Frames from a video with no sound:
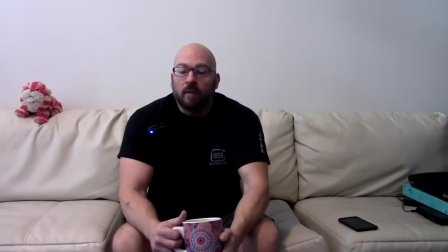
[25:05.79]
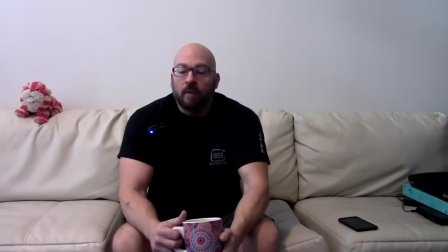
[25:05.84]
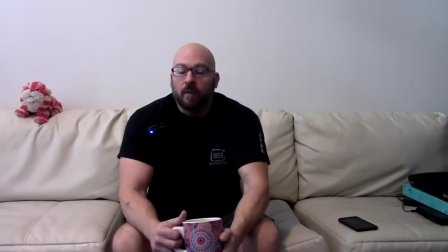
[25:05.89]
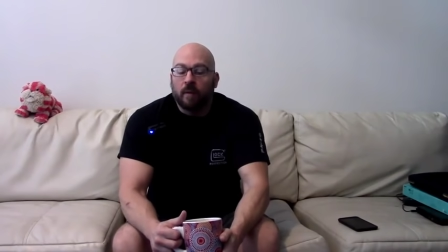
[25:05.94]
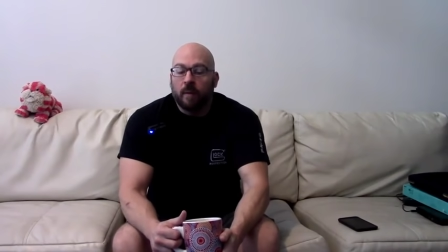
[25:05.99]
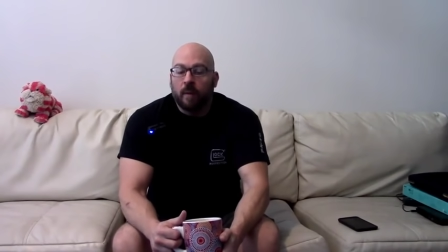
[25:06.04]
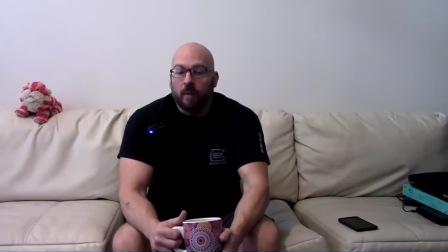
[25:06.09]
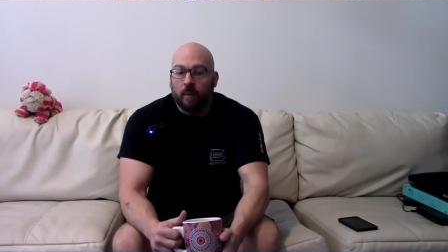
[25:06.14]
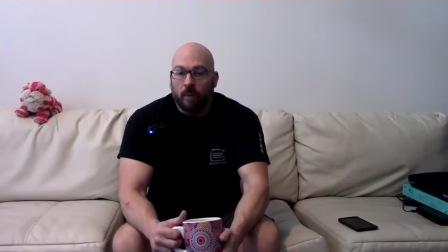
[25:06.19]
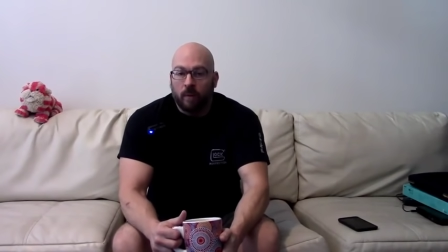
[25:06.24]
for
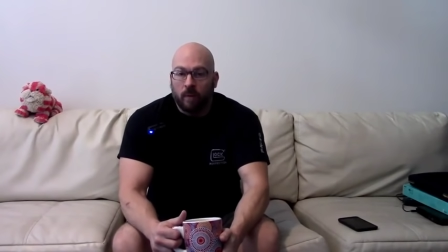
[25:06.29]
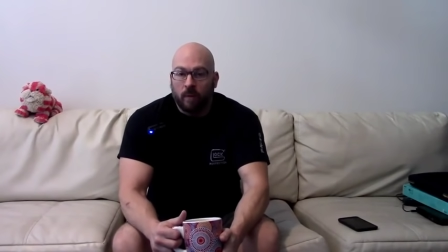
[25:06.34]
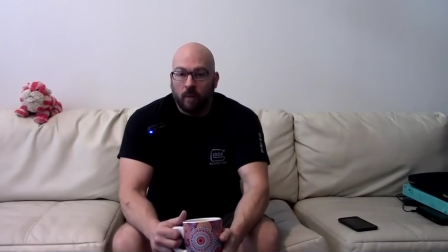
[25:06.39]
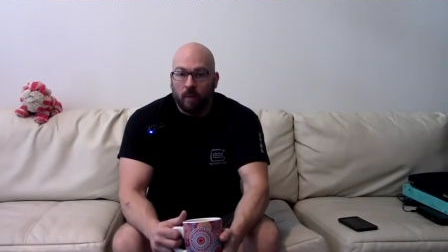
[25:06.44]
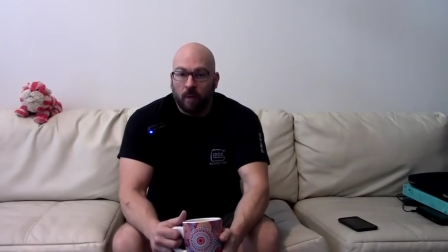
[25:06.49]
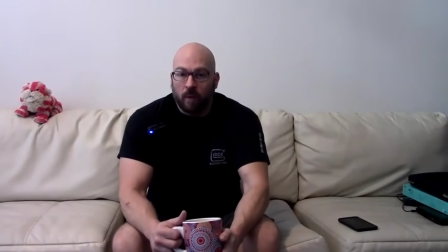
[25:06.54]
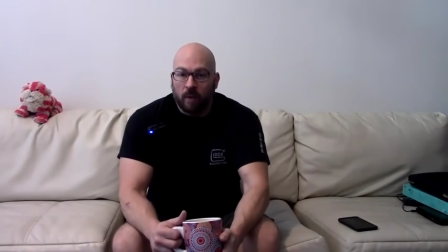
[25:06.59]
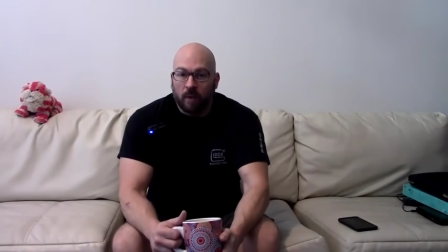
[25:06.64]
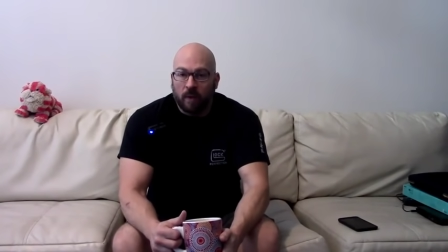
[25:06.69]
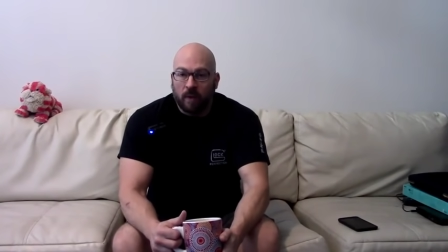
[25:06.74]
people who
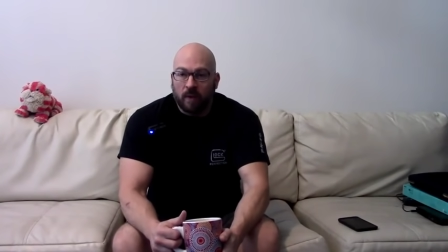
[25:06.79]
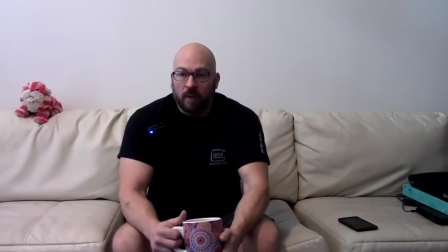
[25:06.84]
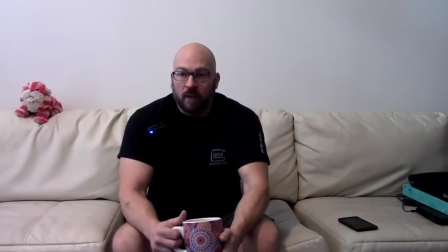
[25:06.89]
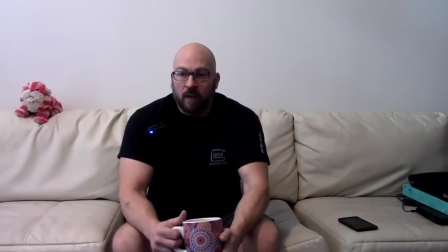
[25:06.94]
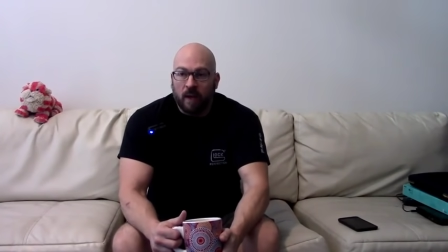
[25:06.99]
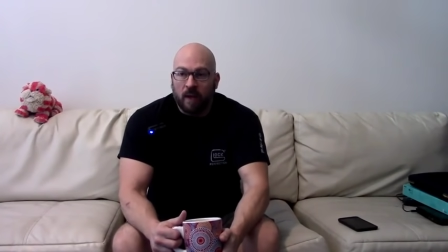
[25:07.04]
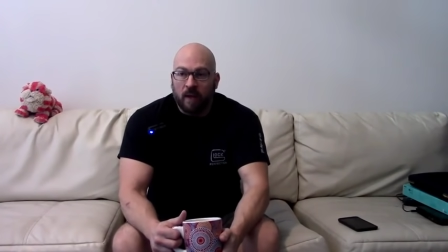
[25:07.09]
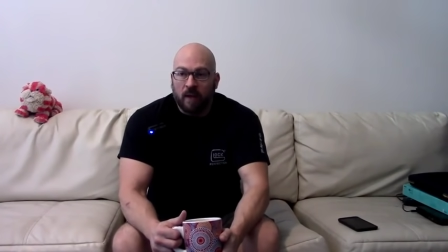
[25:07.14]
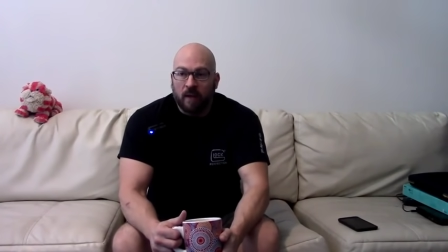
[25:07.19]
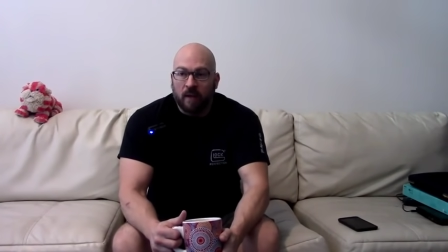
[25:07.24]
wanted to
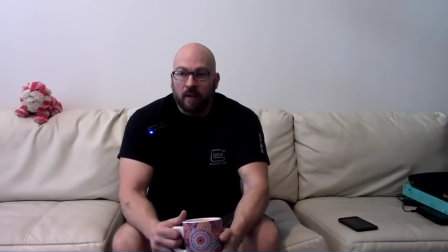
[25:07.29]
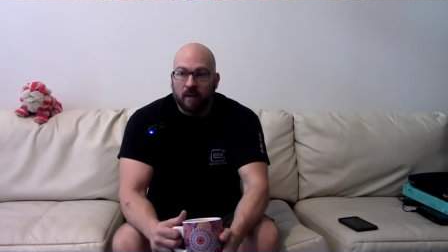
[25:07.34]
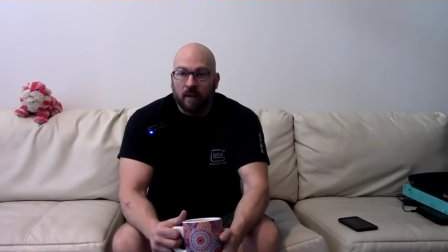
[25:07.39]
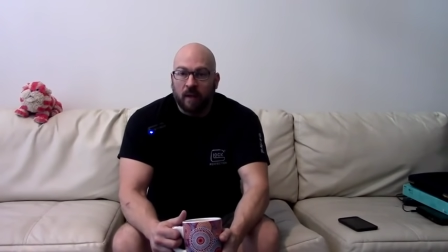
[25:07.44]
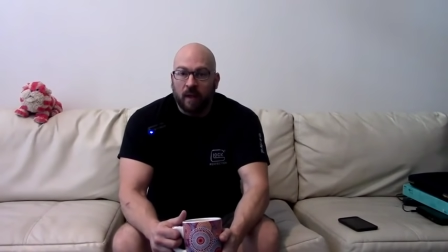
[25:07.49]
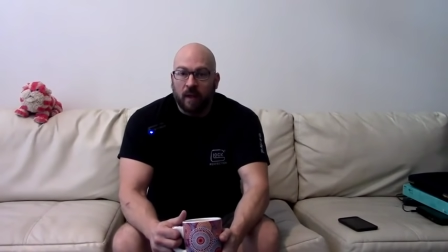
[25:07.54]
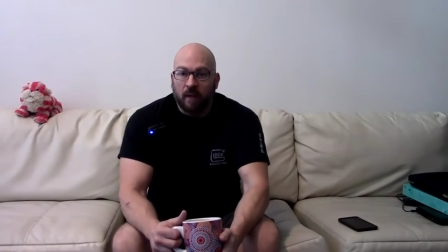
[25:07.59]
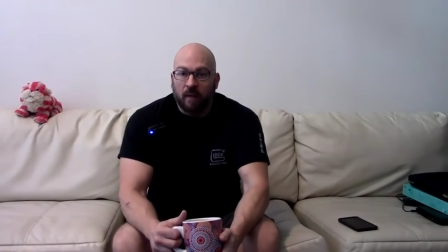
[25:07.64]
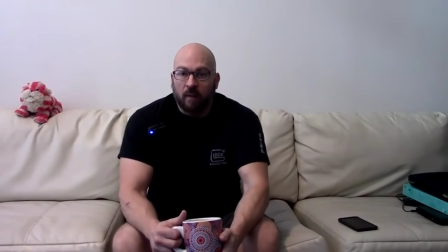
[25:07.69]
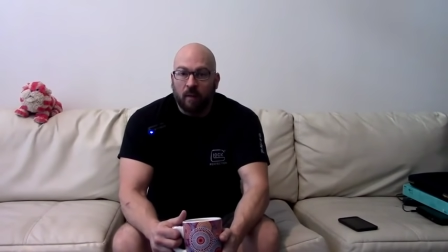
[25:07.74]
stay in this
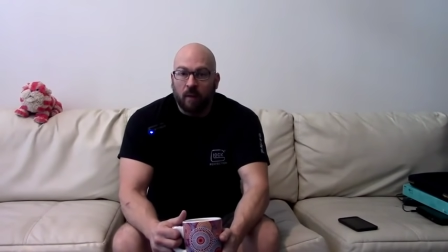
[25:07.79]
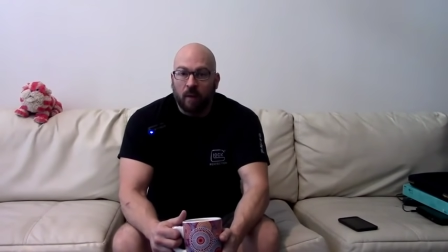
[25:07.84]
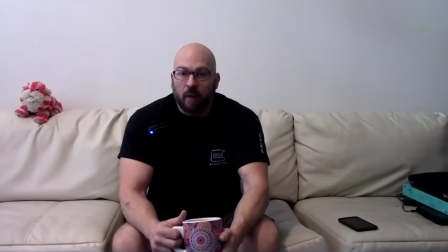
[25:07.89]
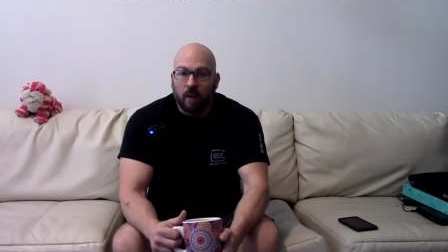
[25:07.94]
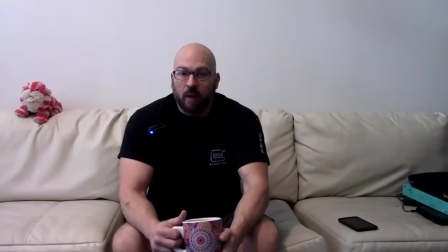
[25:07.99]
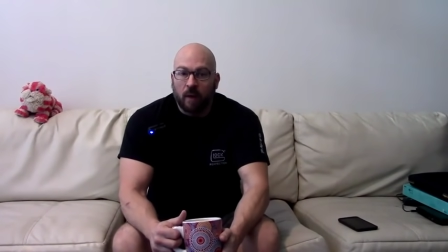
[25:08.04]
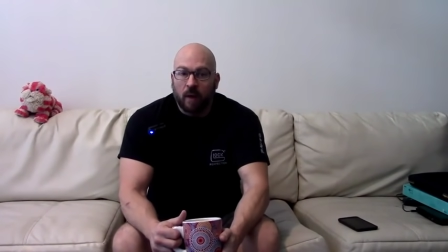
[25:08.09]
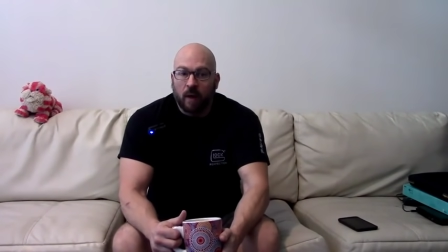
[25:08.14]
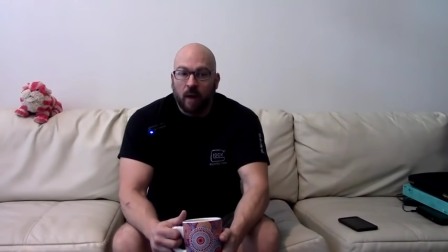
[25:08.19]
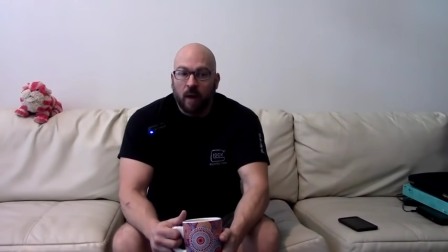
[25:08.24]
line of
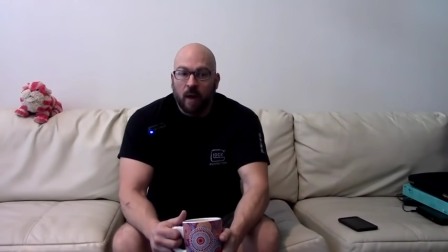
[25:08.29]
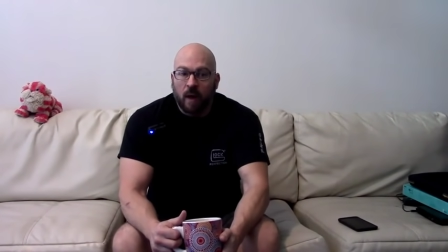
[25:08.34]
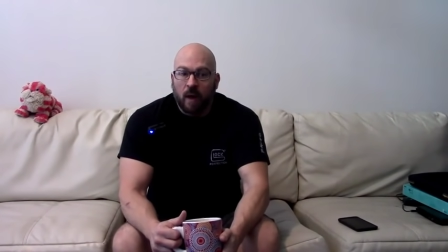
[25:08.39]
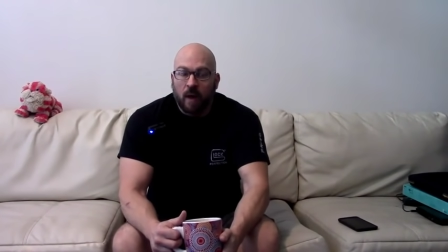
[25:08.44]
work.